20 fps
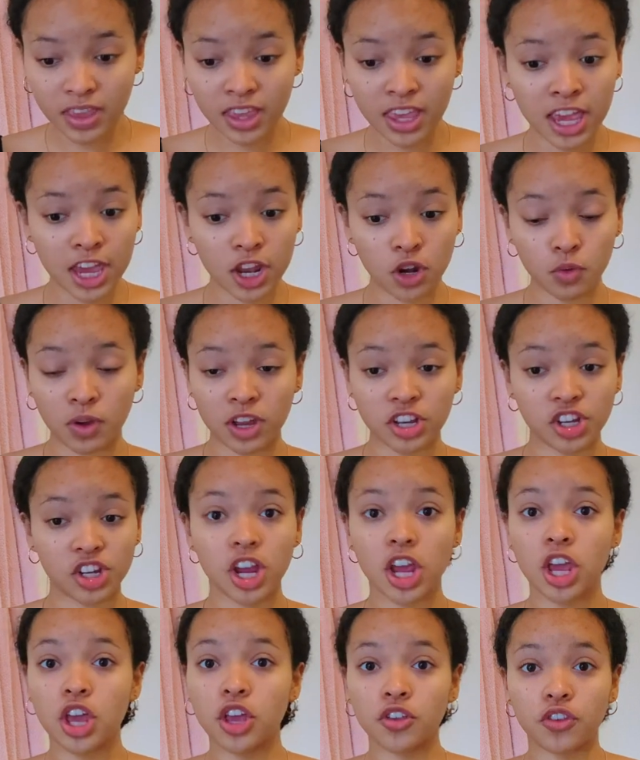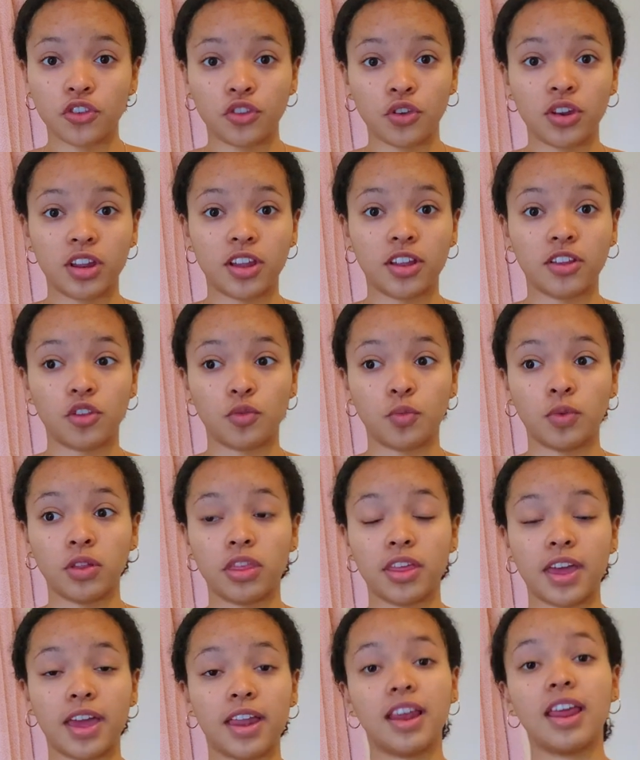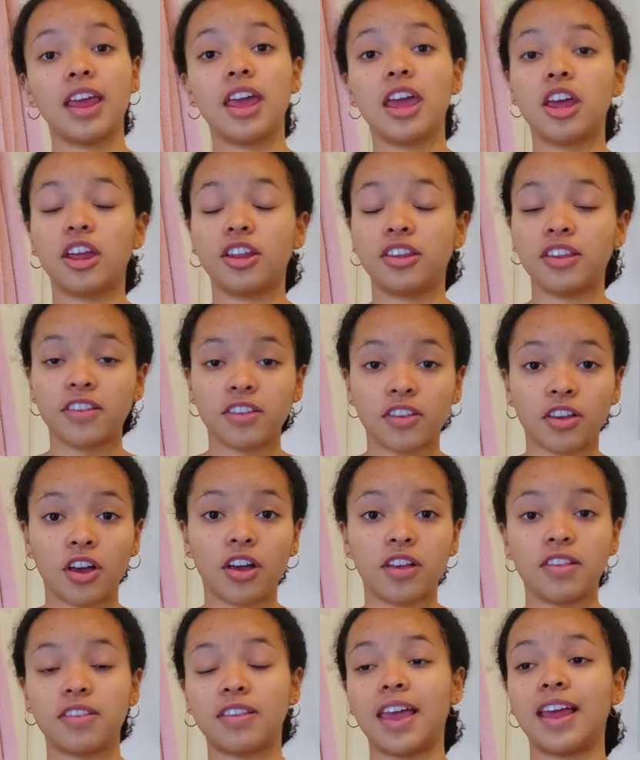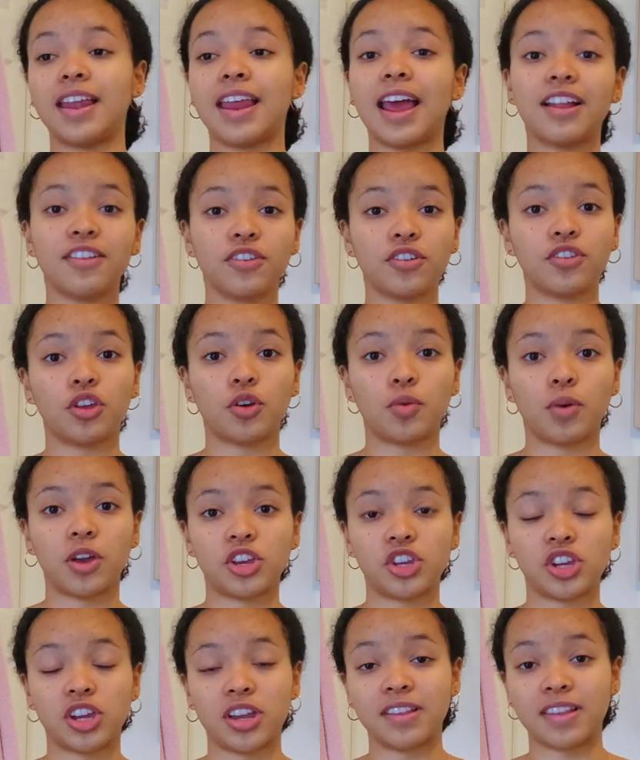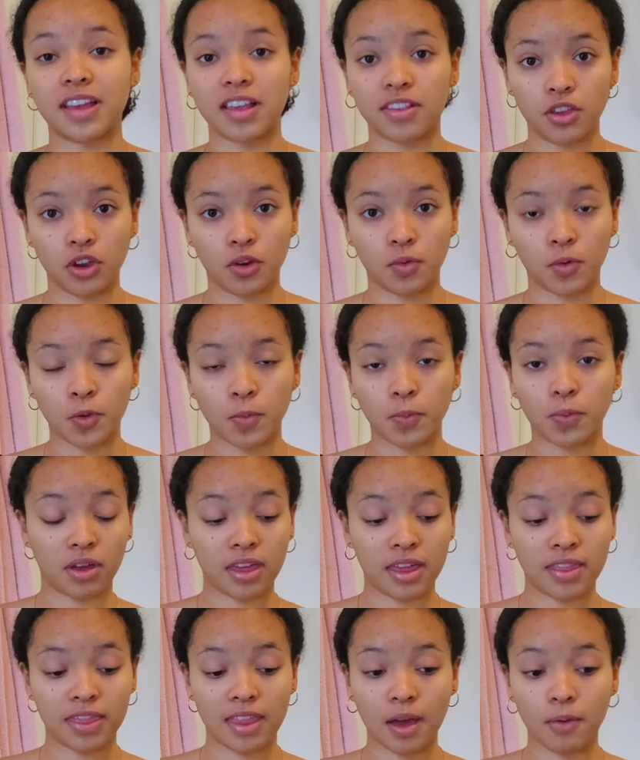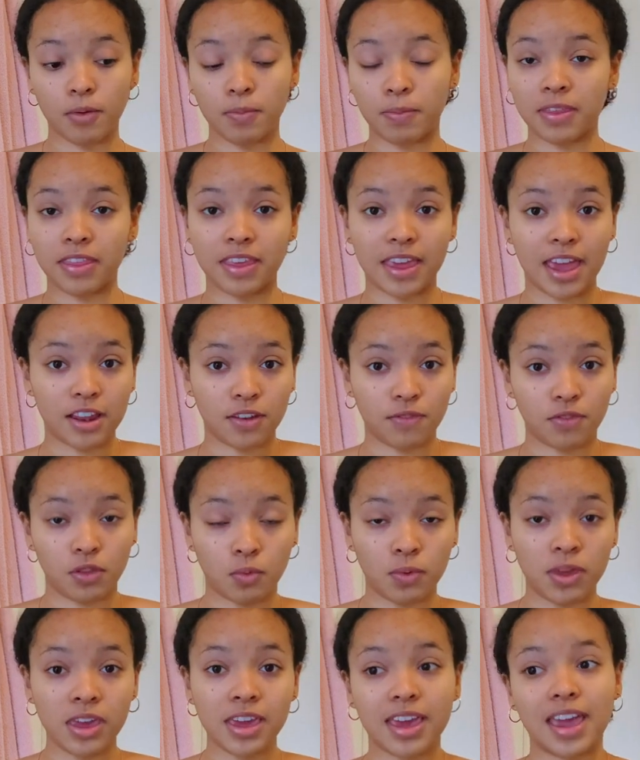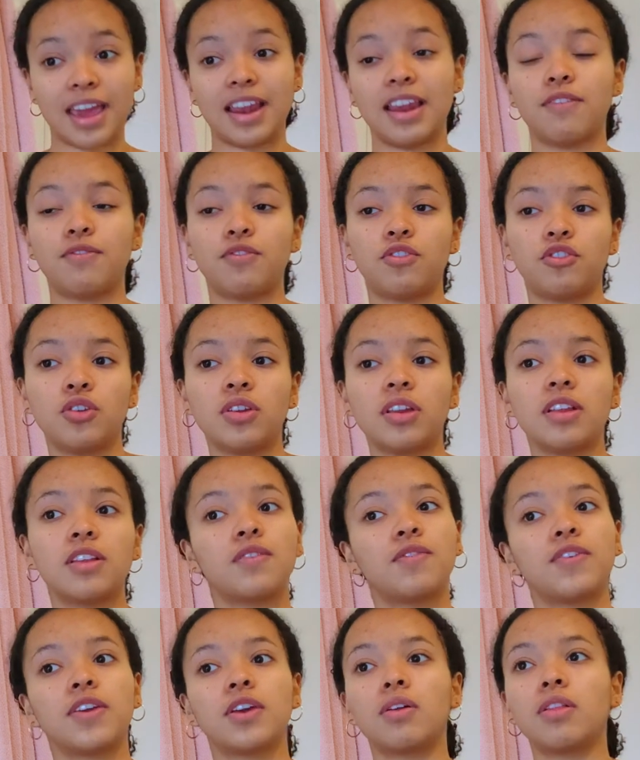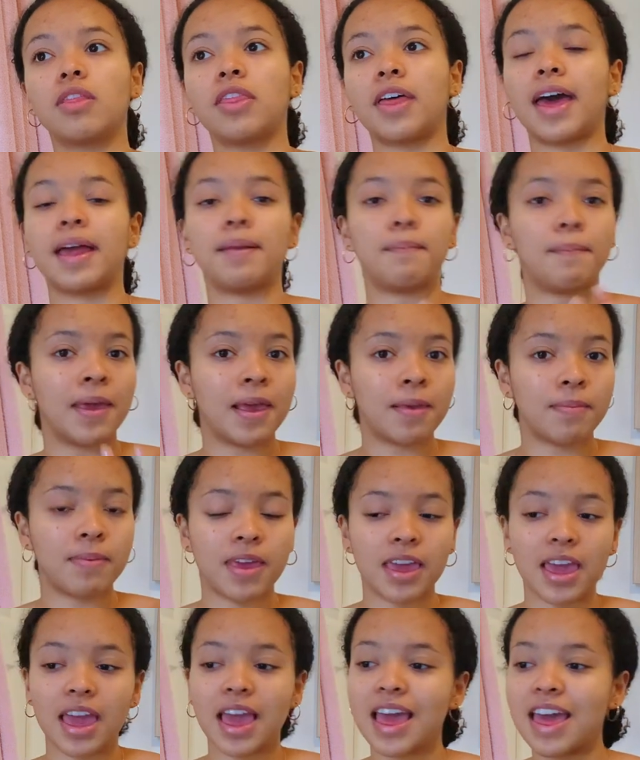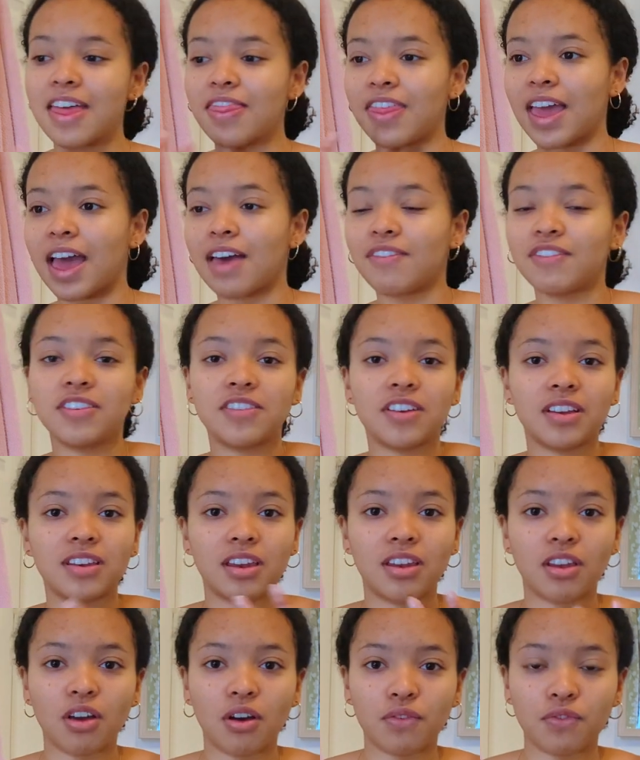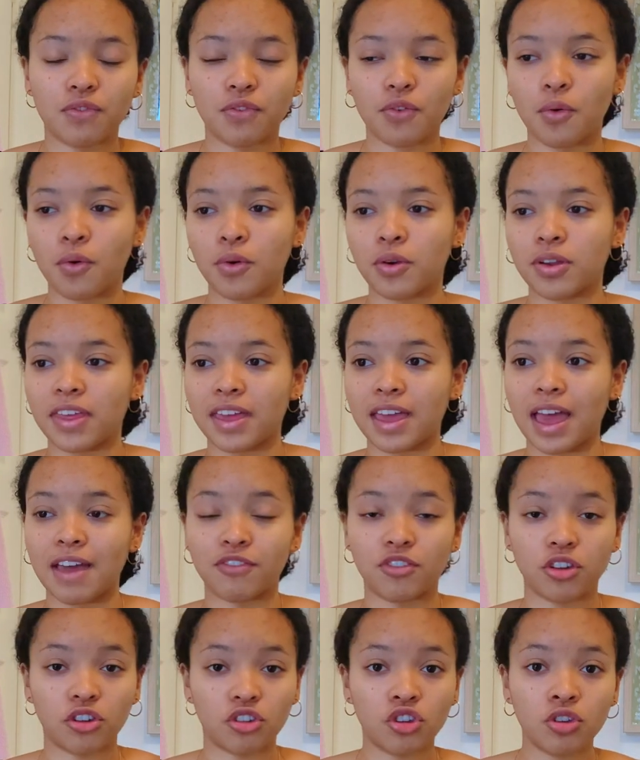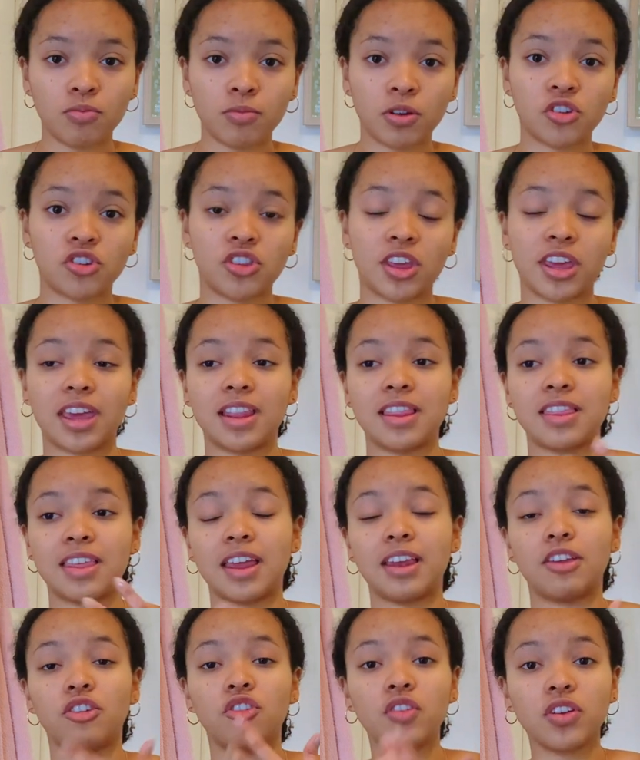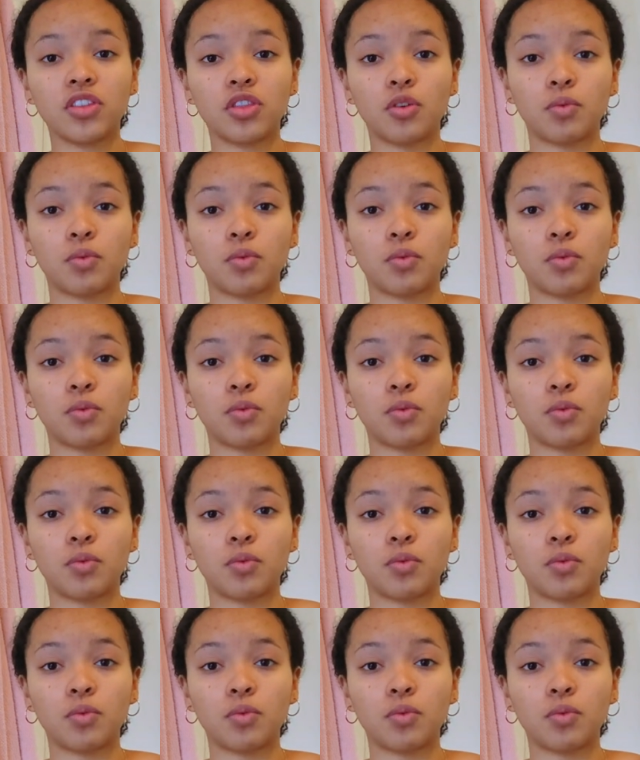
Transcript: in which students will then discuss and answer the questions as a group, and that would be the end of the week. And if students feel that maybe they haven't done enough or they have done too much, they can then during the